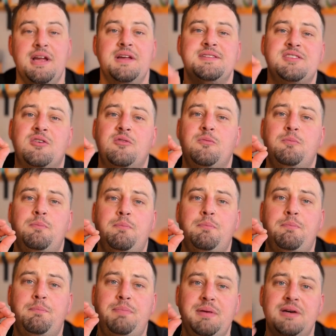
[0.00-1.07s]
So
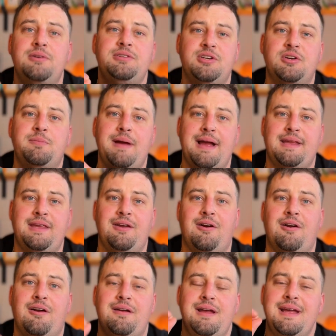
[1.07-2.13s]
build your
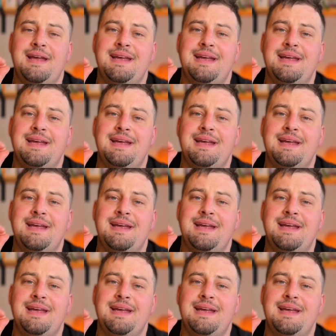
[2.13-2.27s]
backyard.